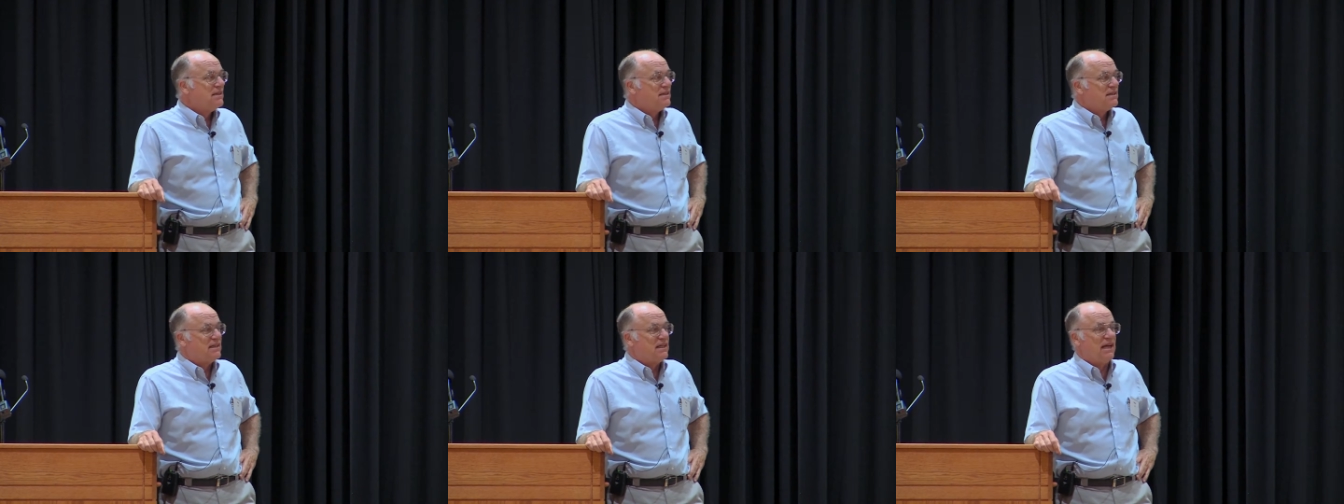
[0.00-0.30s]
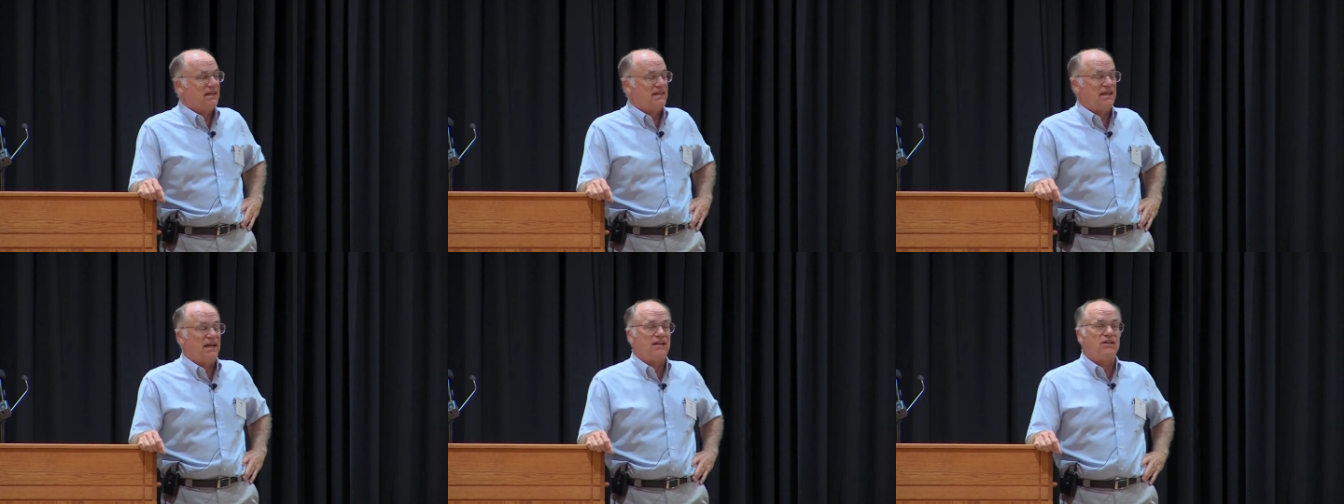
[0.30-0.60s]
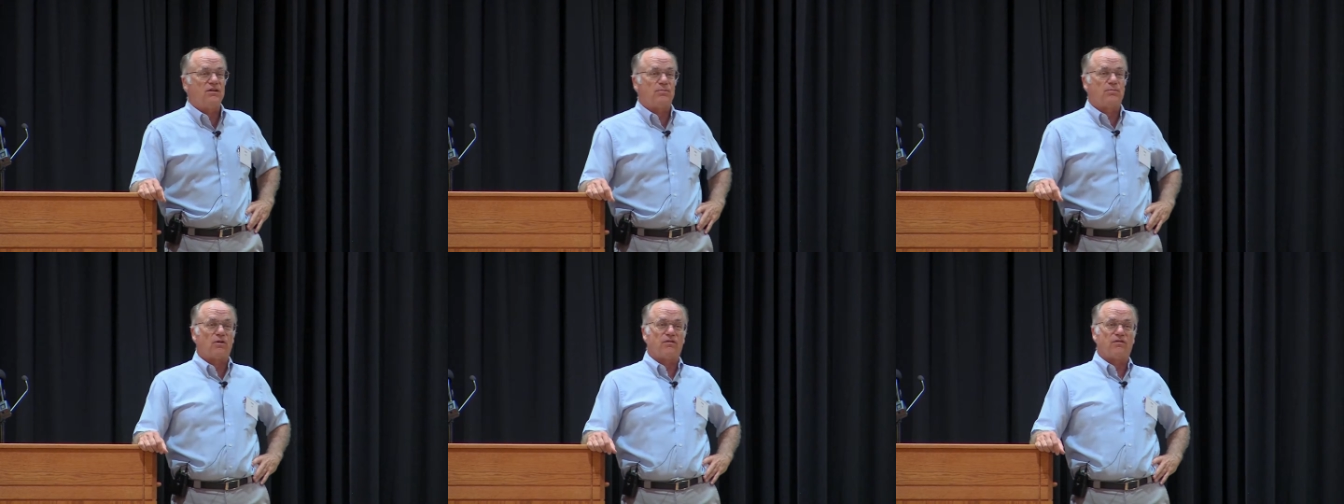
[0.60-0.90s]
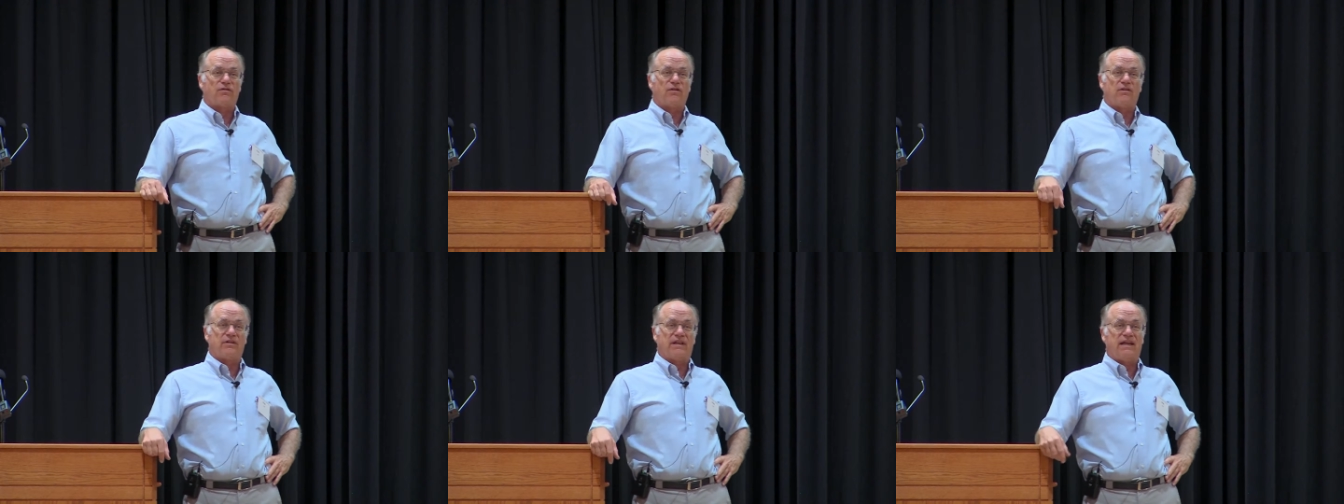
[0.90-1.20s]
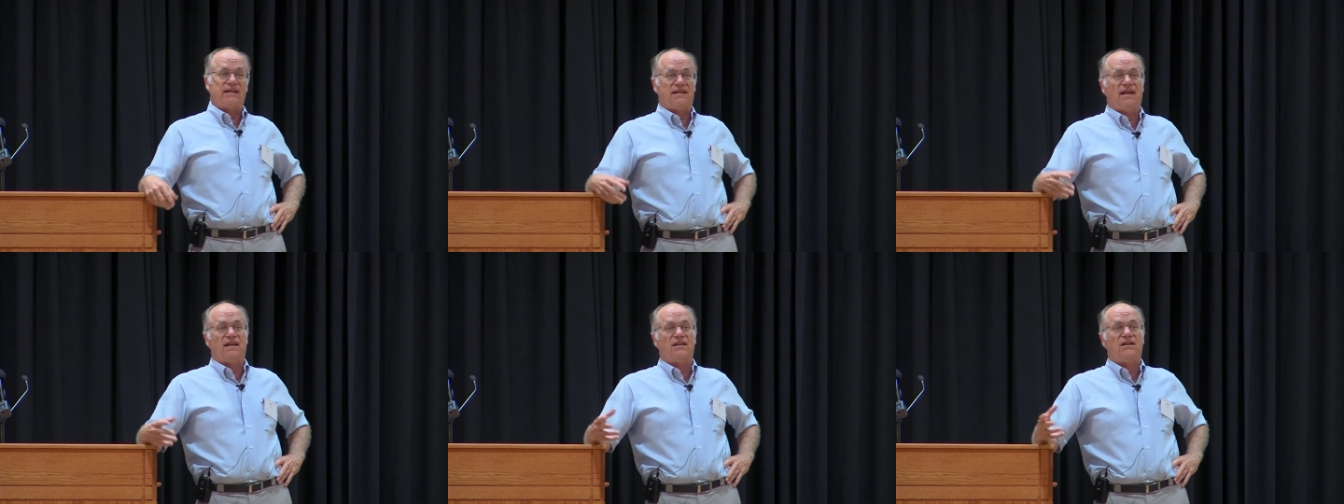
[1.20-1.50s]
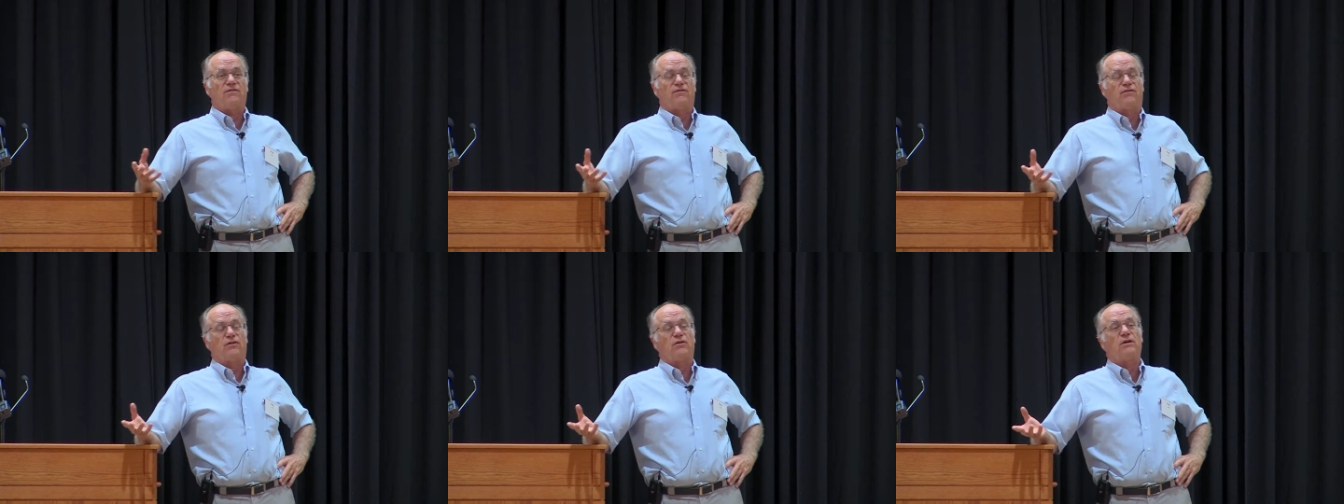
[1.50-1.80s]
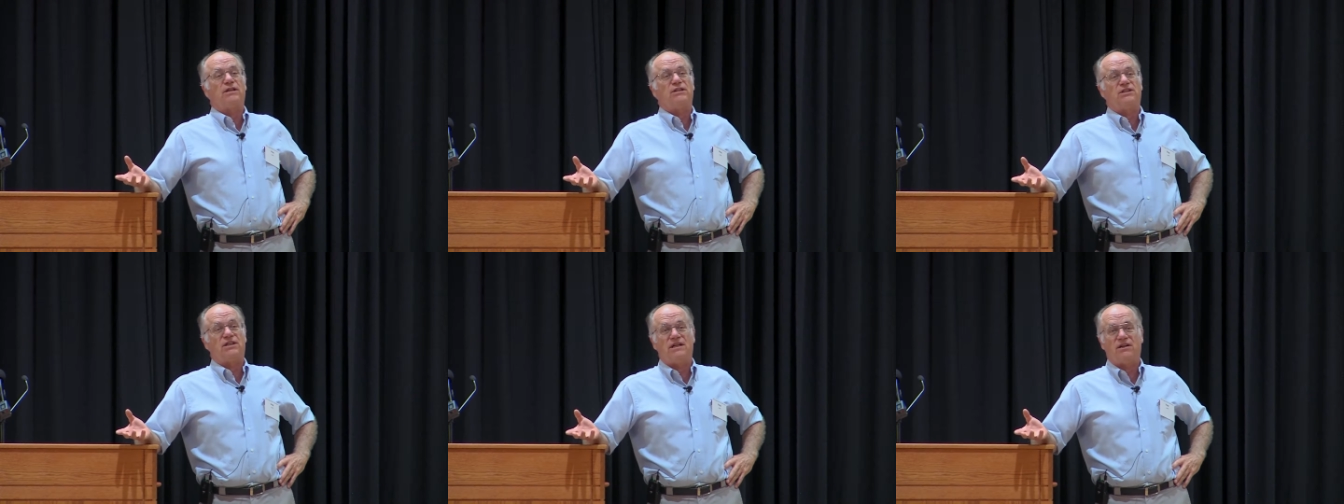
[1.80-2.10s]
They tend to
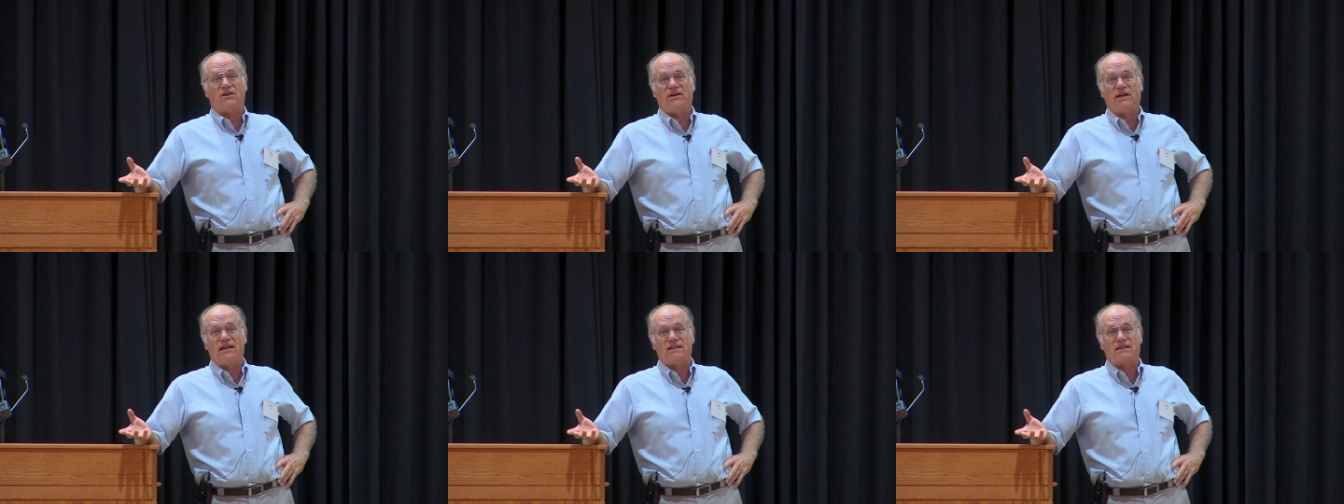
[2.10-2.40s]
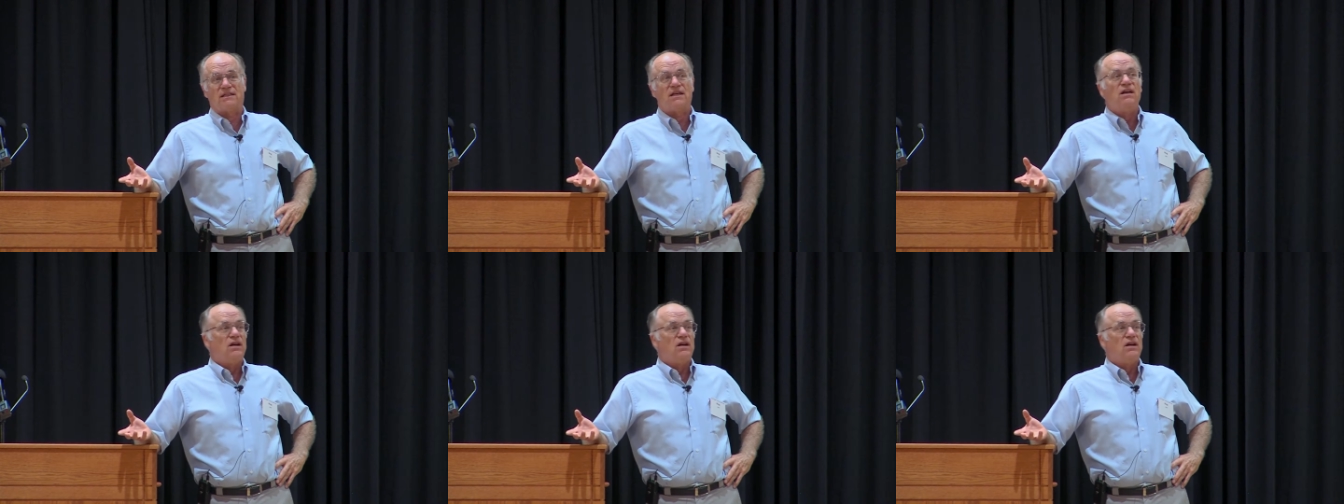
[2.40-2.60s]
flourish in areas